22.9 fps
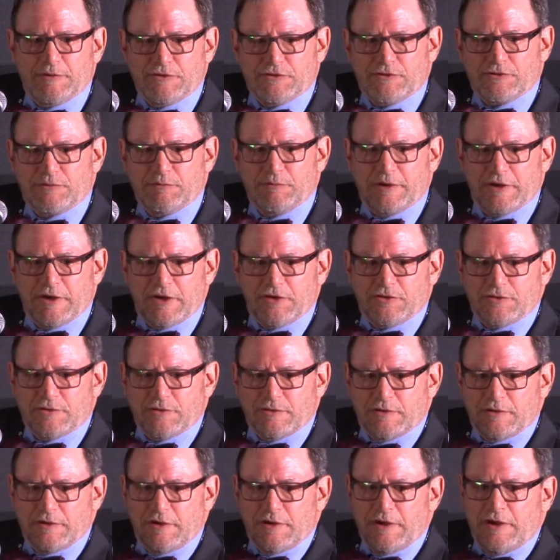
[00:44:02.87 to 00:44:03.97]
discrimination.
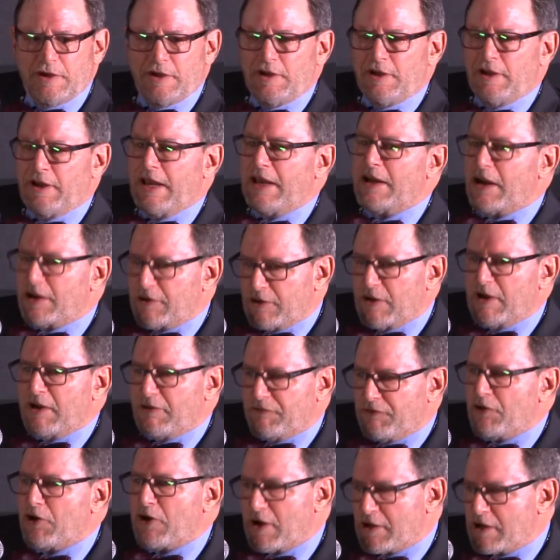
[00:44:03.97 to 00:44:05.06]
And
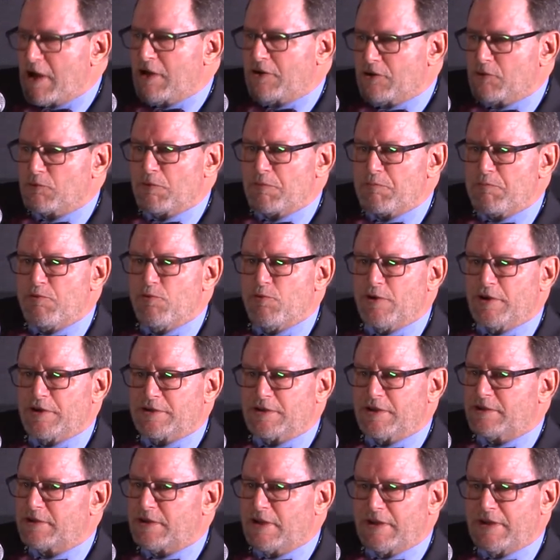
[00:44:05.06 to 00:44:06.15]
I've gotten a report
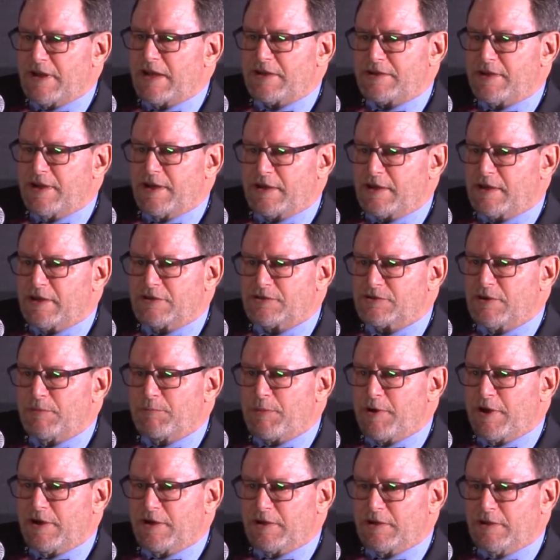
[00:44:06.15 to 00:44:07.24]
that they're not taking
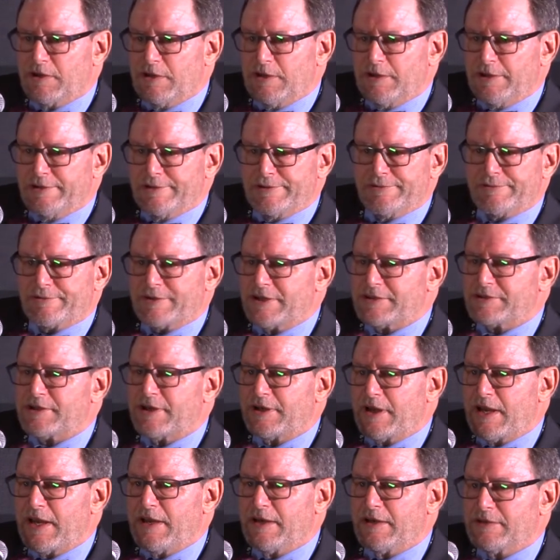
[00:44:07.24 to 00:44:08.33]
somebody who, let's say,
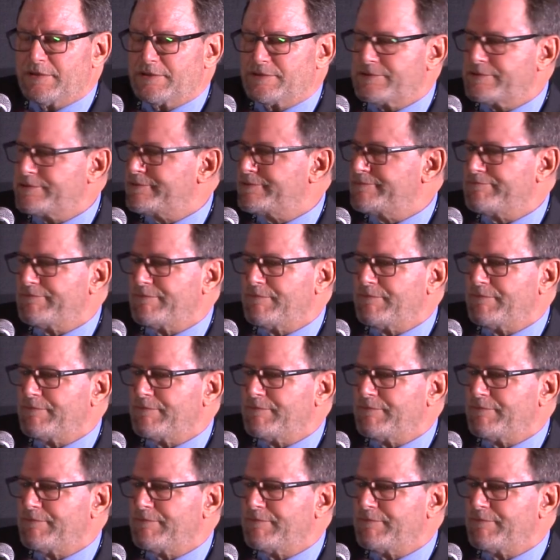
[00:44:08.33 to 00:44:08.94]
has